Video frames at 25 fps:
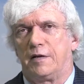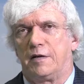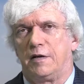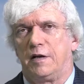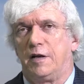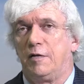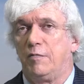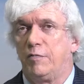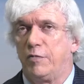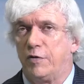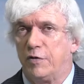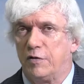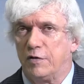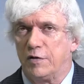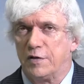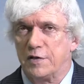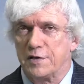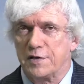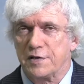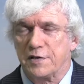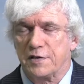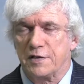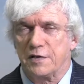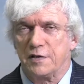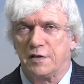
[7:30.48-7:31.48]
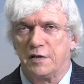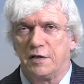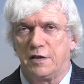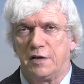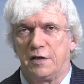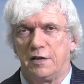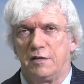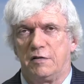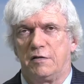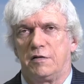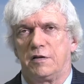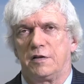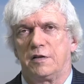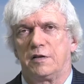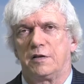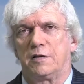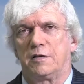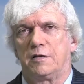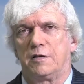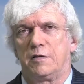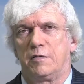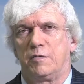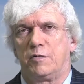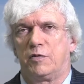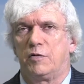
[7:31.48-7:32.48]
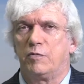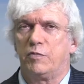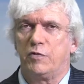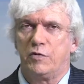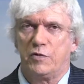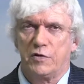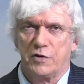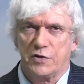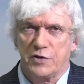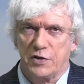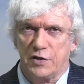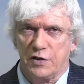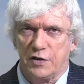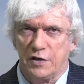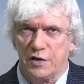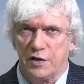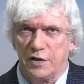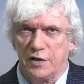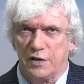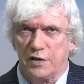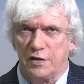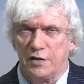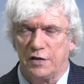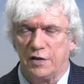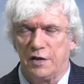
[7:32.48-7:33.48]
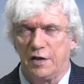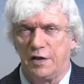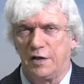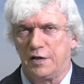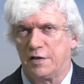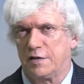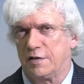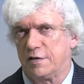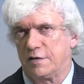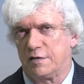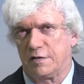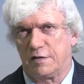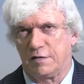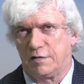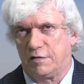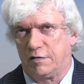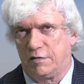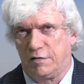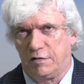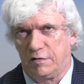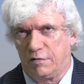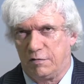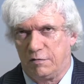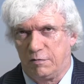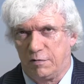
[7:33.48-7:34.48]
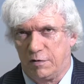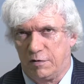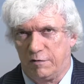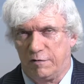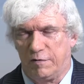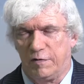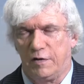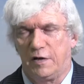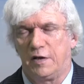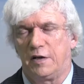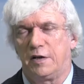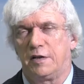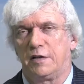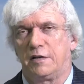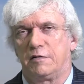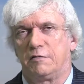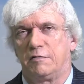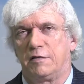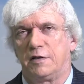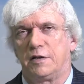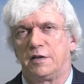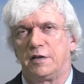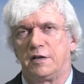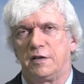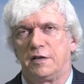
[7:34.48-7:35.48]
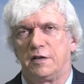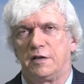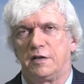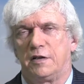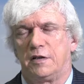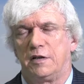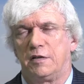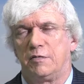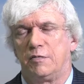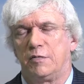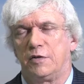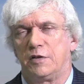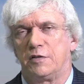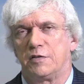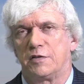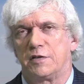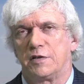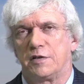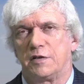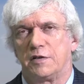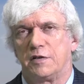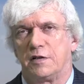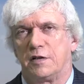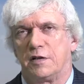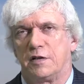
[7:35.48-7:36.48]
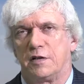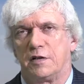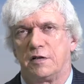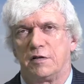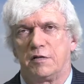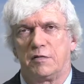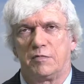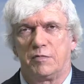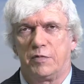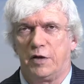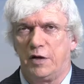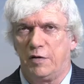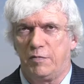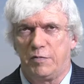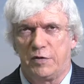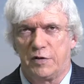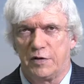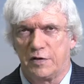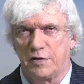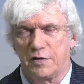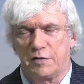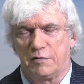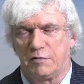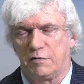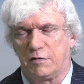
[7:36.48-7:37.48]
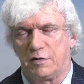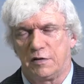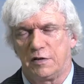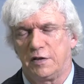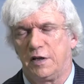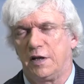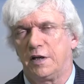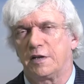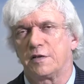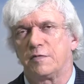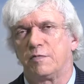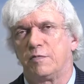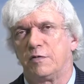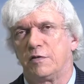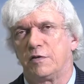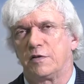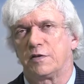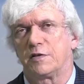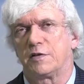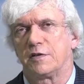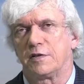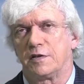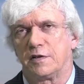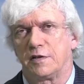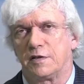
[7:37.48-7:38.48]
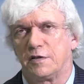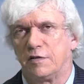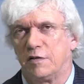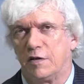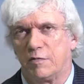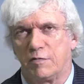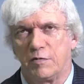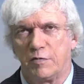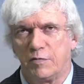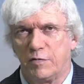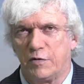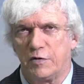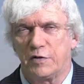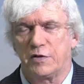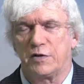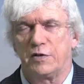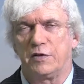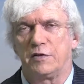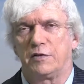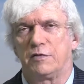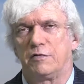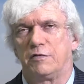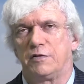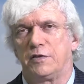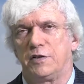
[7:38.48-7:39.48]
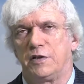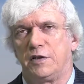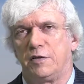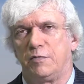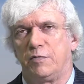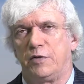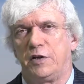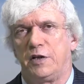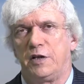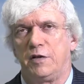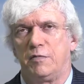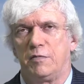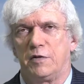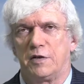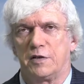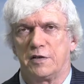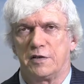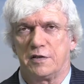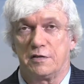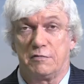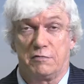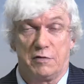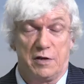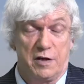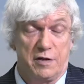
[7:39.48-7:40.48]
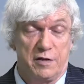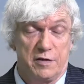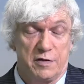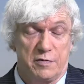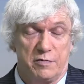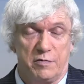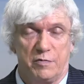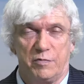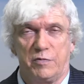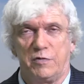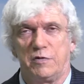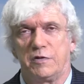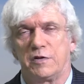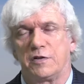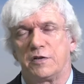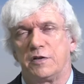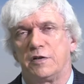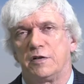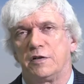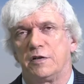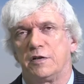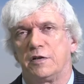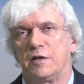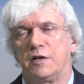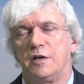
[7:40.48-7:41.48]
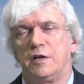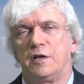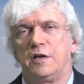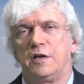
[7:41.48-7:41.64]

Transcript: Imports are not proportionate, as you will find written in most papers or textbooks. It's not proportionate to GDP, but it's rather proportionate